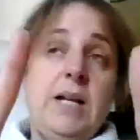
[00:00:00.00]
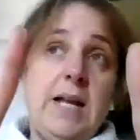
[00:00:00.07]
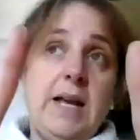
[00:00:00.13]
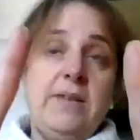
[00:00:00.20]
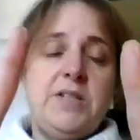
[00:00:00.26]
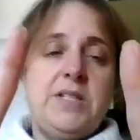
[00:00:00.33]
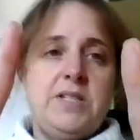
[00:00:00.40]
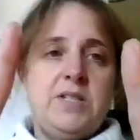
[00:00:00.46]

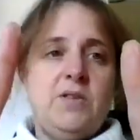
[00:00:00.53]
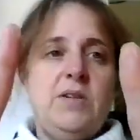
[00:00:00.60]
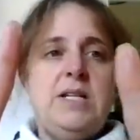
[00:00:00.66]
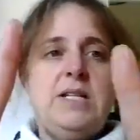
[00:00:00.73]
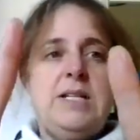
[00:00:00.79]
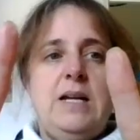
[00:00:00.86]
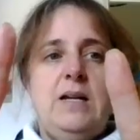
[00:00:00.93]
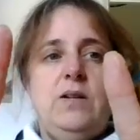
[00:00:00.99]
left,
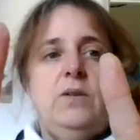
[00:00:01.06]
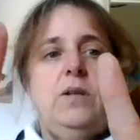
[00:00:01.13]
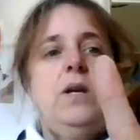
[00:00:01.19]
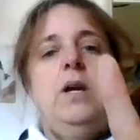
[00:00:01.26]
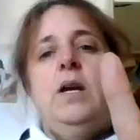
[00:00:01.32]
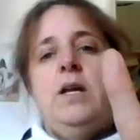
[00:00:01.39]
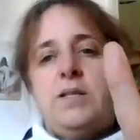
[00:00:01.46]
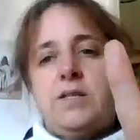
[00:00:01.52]
sorry, down.
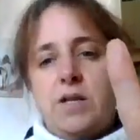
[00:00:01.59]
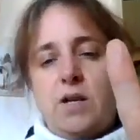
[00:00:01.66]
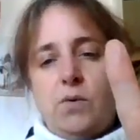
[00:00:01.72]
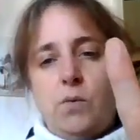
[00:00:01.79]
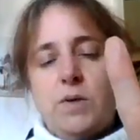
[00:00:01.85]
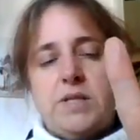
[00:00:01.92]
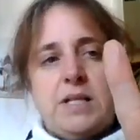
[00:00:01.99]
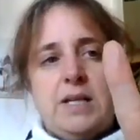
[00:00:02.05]

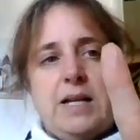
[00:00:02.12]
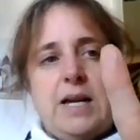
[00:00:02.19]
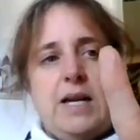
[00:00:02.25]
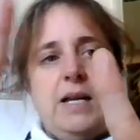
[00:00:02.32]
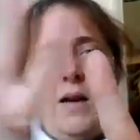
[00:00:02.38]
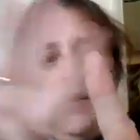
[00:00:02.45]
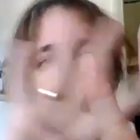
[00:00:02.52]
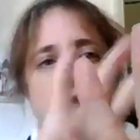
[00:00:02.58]
So once
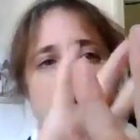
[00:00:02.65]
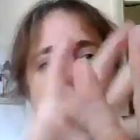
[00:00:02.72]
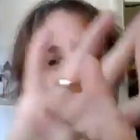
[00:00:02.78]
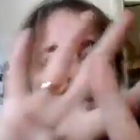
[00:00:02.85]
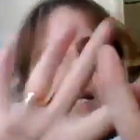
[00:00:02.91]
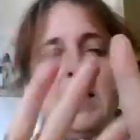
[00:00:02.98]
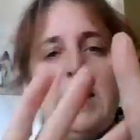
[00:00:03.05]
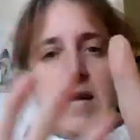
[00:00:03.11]
again, everything
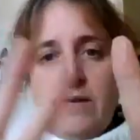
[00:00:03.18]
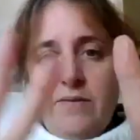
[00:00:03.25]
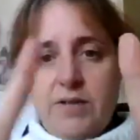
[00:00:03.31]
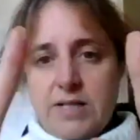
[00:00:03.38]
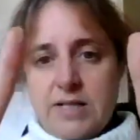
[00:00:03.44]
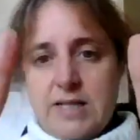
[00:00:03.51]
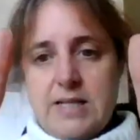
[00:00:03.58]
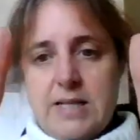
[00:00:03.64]
to the
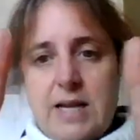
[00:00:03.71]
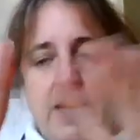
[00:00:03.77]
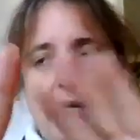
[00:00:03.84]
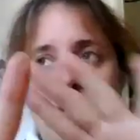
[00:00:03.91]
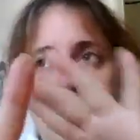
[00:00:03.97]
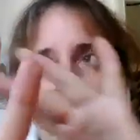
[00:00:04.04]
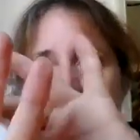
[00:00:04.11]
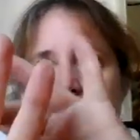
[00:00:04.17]
left is a
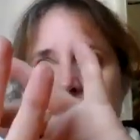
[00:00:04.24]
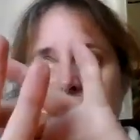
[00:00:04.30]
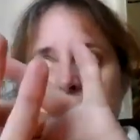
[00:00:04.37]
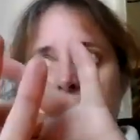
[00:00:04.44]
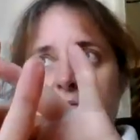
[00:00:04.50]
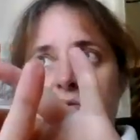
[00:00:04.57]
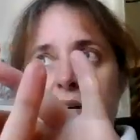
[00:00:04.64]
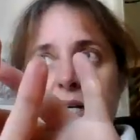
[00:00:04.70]
10, everything
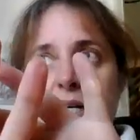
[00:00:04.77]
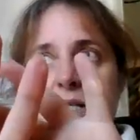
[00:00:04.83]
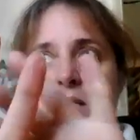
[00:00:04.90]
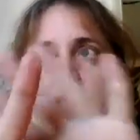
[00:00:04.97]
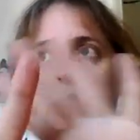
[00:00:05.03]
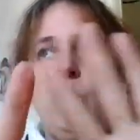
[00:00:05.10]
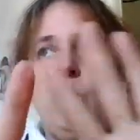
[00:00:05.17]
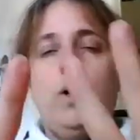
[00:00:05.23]
to the right
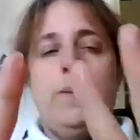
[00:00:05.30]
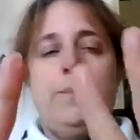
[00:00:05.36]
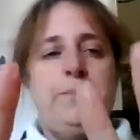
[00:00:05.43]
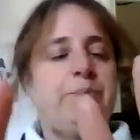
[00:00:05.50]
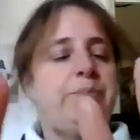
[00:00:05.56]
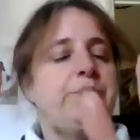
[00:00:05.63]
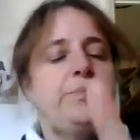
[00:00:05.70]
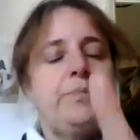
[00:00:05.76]
is a
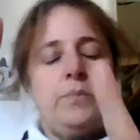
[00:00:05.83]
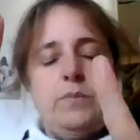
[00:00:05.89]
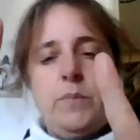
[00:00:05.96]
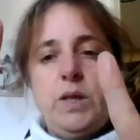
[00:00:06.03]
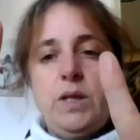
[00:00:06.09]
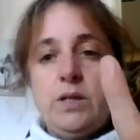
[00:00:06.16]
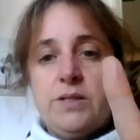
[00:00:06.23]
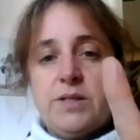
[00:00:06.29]
1.
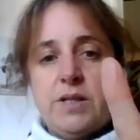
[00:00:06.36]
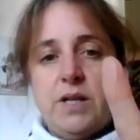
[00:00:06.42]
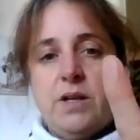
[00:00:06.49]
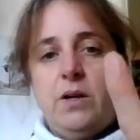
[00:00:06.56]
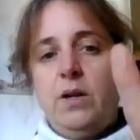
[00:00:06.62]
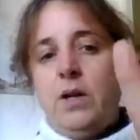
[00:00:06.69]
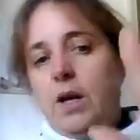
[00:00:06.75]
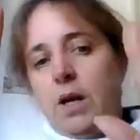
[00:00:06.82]

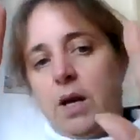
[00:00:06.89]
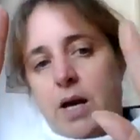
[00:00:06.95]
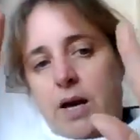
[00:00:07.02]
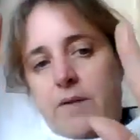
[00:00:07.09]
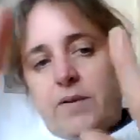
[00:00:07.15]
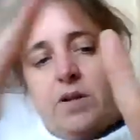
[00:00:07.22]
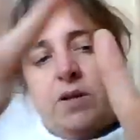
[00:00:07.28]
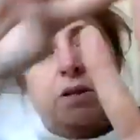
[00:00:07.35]
So
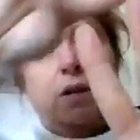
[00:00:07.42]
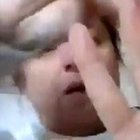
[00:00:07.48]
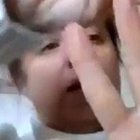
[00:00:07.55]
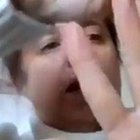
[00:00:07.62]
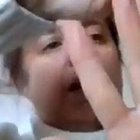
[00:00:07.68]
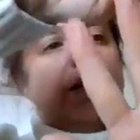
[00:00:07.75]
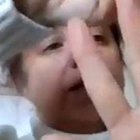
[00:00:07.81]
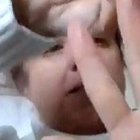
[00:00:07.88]
I've got
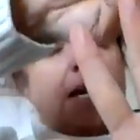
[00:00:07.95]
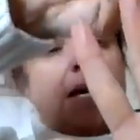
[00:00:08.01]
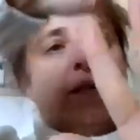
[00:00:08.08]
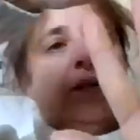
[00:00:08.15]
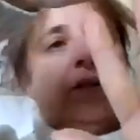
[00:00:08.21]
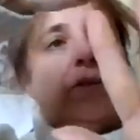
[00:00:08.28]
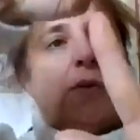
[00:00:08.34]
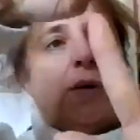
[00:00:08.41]

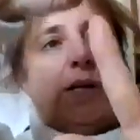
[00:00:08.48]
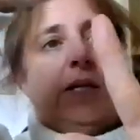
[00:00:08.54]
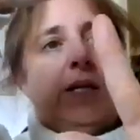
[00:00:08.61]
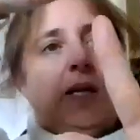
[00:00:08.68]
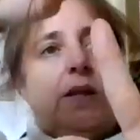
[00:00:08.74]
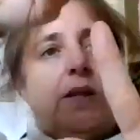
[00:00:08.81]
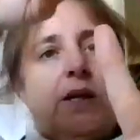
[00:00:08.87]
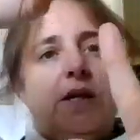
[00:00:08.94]
10,
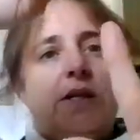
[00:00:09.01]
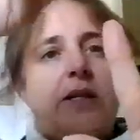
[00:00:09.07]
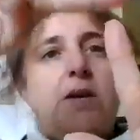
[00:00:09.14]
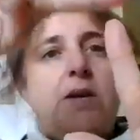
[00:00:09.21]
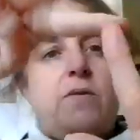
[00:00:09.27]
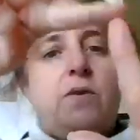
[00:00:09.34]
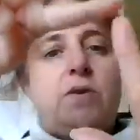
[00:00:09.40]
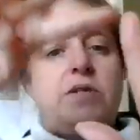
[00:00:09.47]
20,
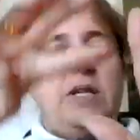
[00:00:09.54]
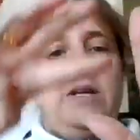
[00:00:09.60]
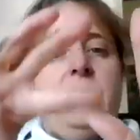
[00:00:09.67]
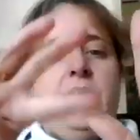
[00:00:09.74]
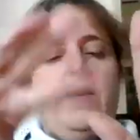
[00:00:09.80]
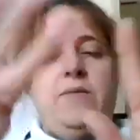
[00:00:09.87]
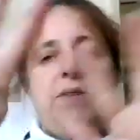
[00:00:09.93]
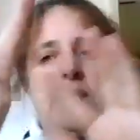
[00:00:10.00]
30, 40,
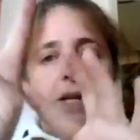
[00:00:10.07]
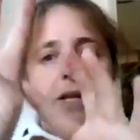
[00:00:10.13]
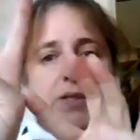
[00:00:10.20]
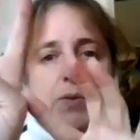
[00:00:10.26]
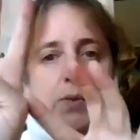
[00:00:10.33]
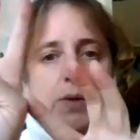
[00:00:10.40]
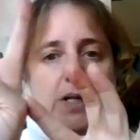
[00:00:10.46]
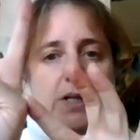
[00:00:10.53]
50,
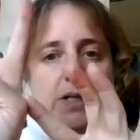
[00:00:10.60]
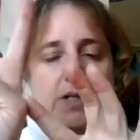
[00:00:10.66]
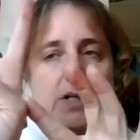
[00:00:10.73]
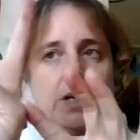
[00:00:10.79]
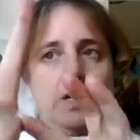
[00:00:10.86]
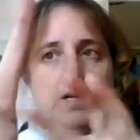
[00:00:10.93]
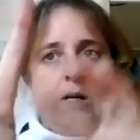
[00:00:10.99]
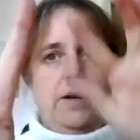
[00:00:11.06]

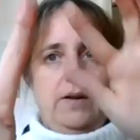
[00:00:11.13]
switch,